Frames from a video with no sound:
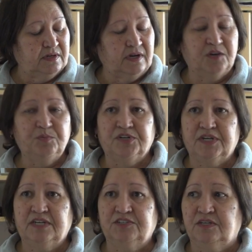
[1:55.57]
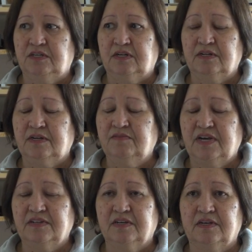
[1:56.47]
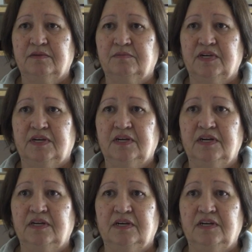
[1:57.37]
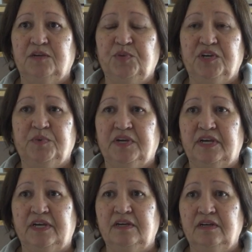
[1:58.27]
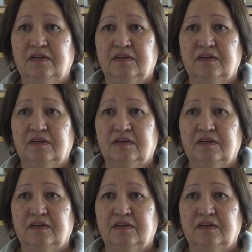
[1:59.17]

No protection, you know, never had any PPE.